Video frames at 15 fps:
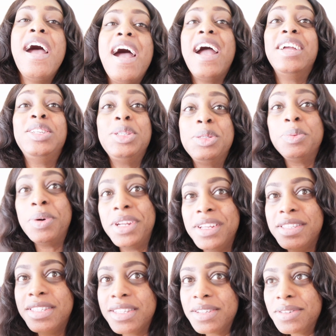I just
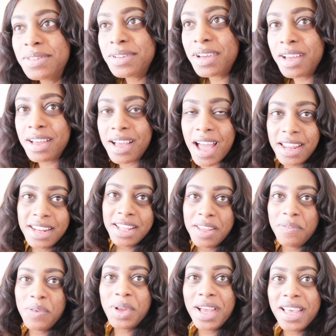wanted to kind of
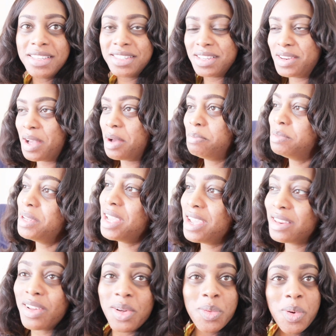give you guys an
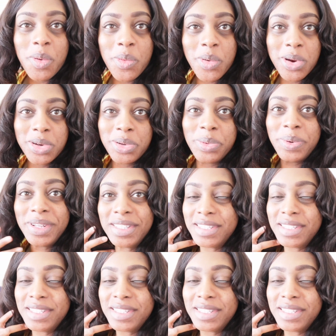update on what we're doing